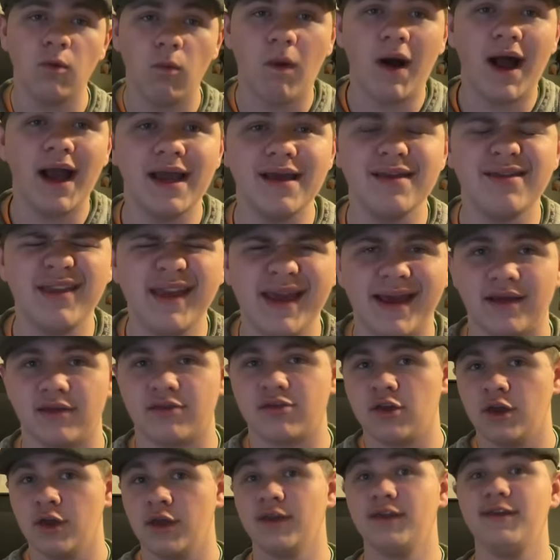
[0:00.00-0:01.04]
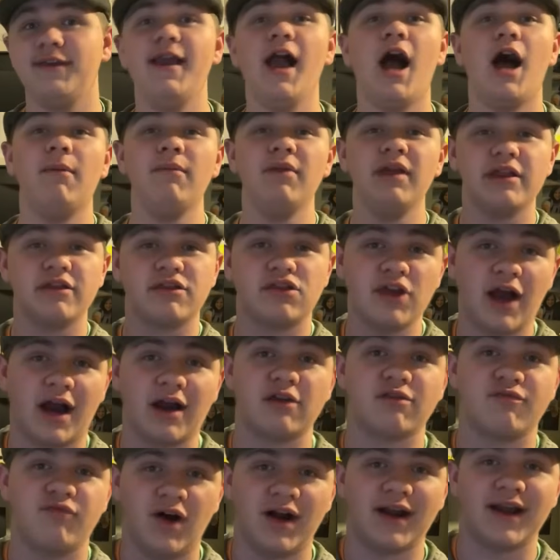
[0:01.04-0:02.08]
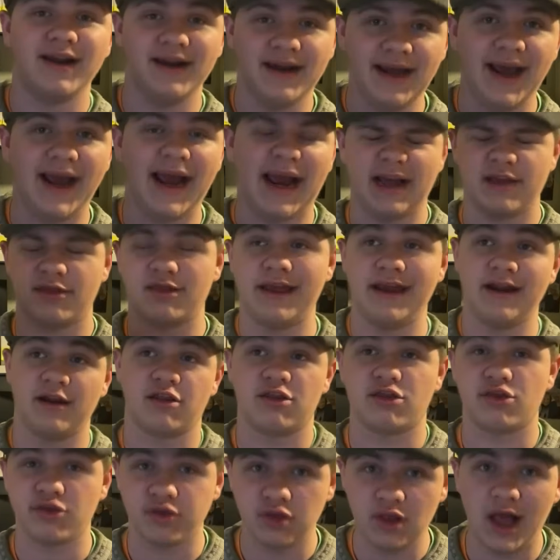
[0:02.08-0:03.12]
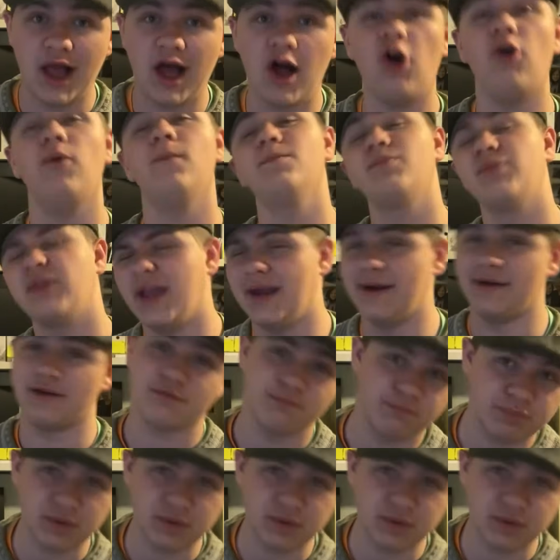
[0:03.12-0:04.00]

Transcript: why is this? Yum sucks fucking ass. It's slow, it's